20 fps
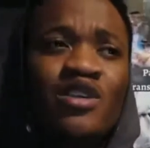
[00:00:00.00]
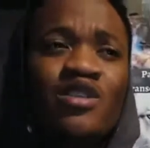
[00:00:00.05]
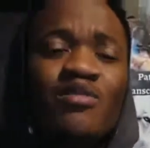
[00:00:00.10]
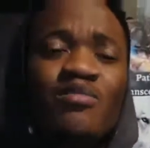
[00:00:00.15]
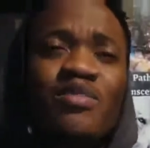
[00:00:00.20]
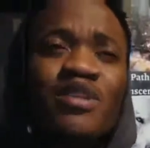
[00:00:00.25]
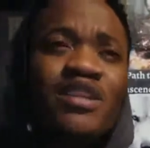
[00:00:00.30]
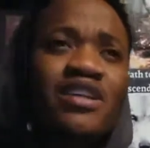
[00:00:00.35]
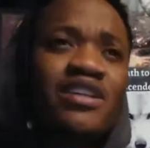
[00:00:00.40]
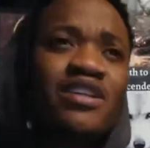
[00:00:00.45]

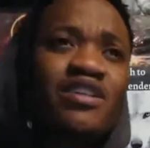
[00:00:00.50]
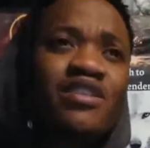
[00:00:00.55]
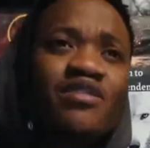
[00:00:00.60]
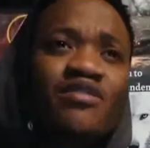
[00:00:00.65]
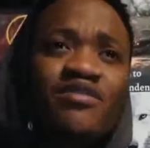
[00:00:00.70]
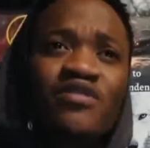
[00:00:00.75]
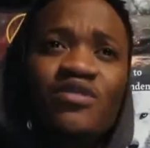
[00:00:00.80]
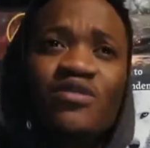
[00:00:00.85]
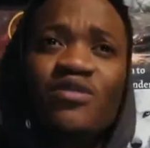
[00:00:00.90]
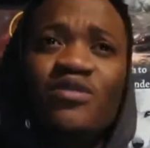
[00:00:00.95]
your
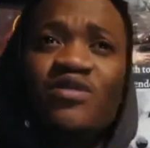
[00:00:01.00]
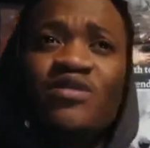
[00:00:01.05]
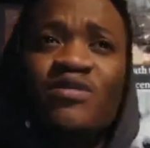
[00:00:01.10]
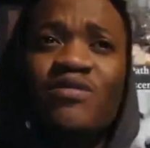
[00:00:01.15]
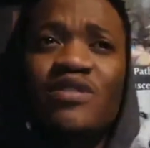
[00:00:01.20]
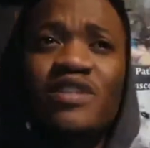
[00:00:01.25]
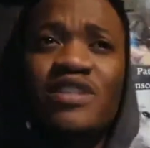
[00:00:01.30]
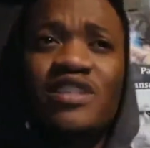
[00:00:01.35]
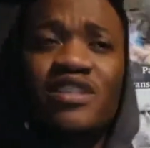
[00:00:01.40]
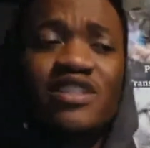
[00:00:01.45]
political views,
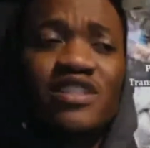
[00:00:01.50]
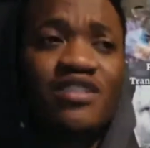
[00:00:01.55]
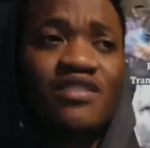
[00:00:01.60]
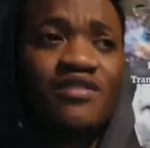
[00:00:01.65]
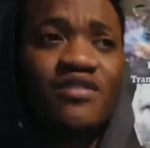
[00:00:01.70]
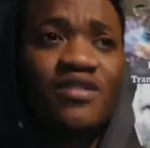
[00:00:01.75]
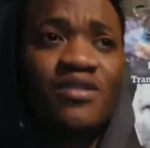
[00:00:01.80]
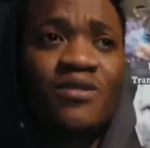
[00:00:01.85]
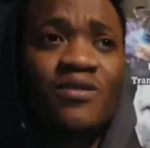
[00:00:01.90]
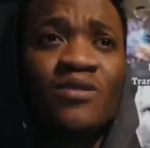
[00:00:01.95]
your
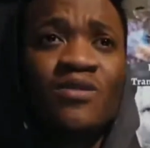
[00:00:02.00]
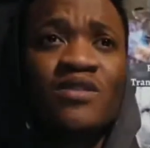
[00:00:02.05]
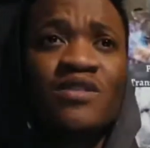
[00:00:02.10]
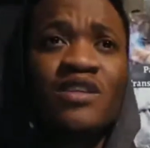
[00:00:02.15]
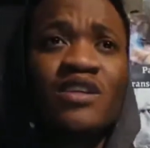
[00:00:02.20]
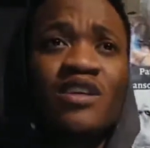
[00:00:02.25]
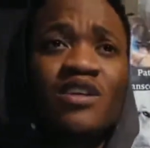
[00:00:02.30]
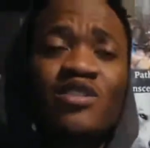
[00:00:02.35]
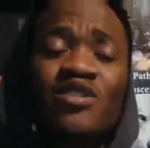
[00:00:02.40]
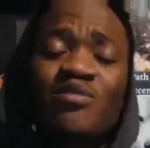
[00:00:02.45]
religious
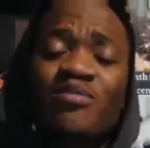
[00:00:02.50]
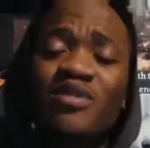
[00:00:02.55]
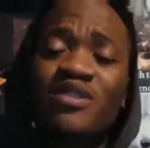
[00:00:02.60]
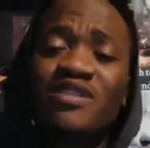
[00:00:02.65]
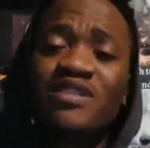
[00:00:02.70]
views, your